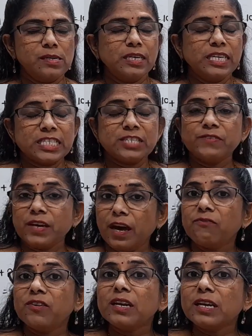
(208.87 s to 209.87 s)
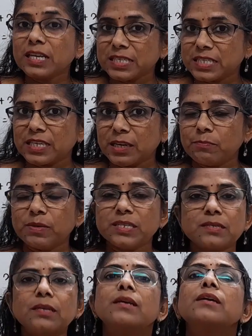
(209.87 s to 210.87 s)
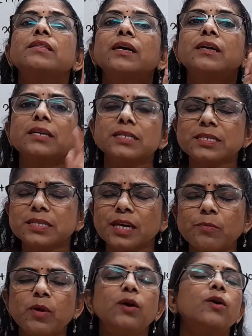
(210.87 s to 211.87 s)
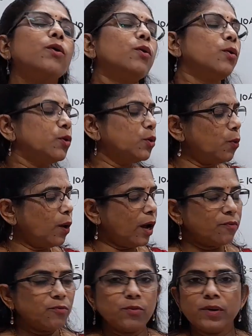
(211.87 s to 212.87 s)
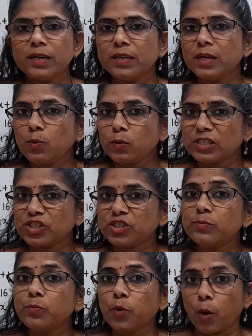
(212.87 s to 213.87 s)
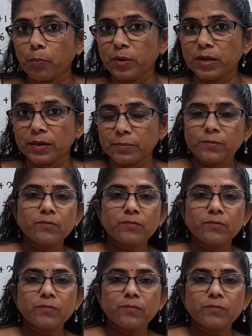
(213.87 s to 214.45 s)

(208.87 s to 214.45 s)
Yes, we have very less time, but still in that less time, you have to read the question properly.